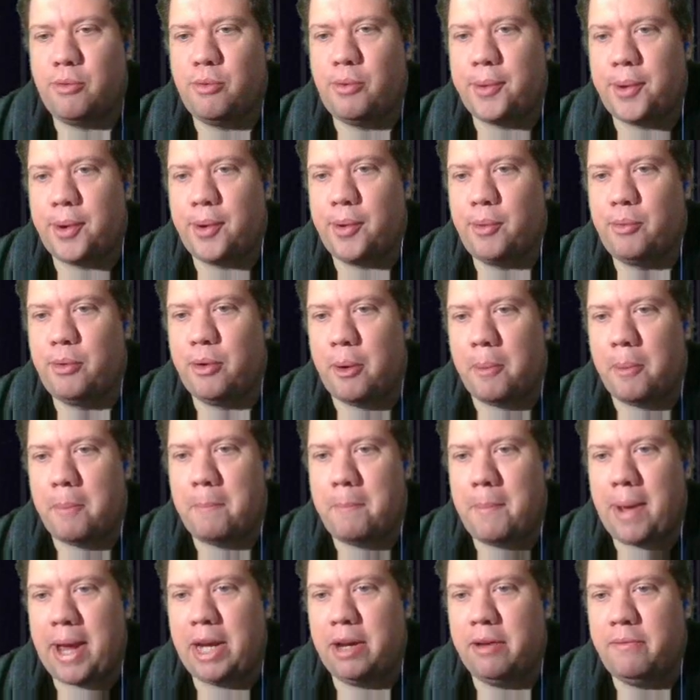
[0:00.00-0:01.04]
quote-unquote
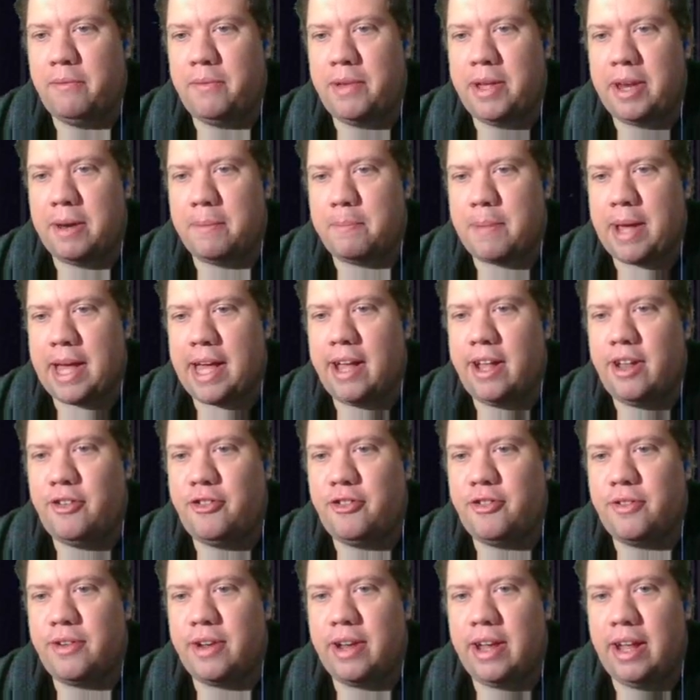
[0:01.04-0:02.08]
main event
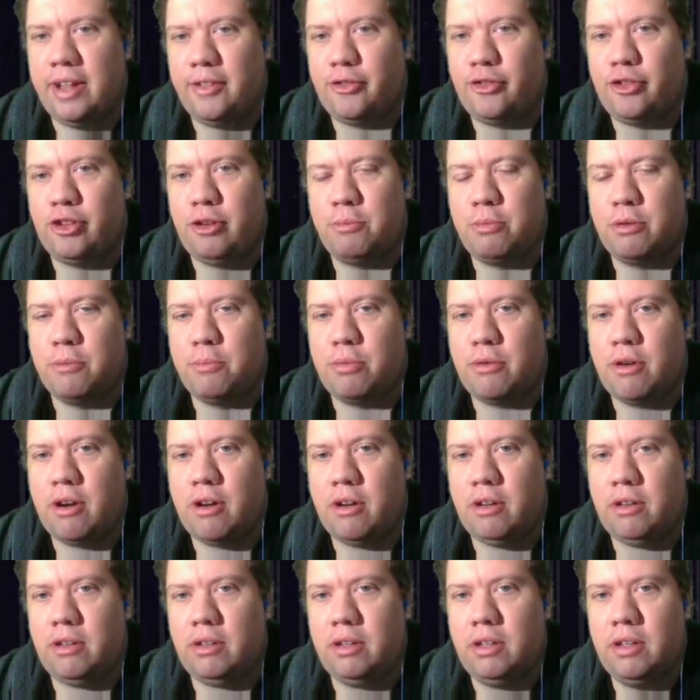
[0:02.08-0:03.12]
match at Super
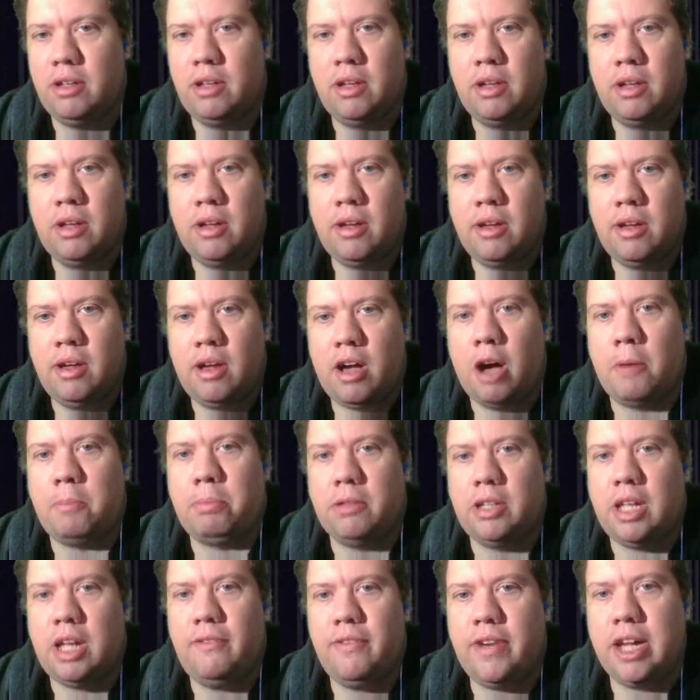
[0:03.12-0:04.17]
Brawl. Up
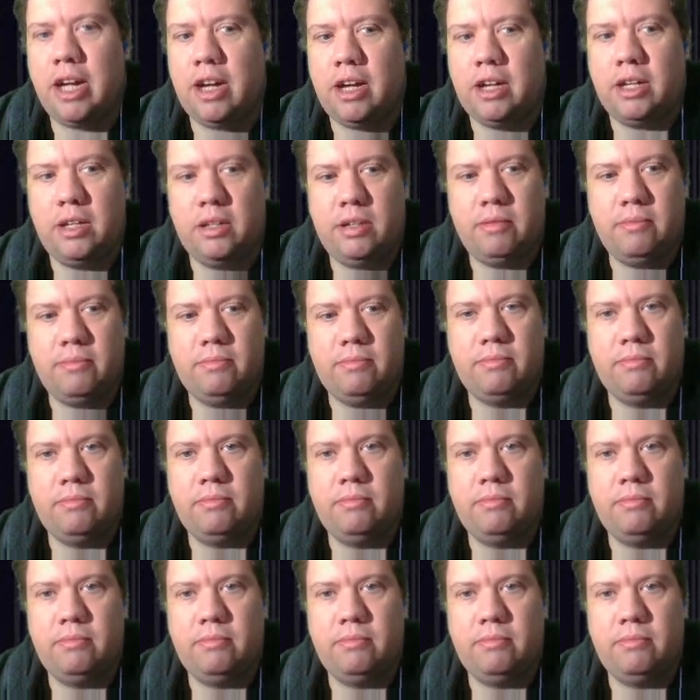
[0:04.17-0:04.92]
Love Gun.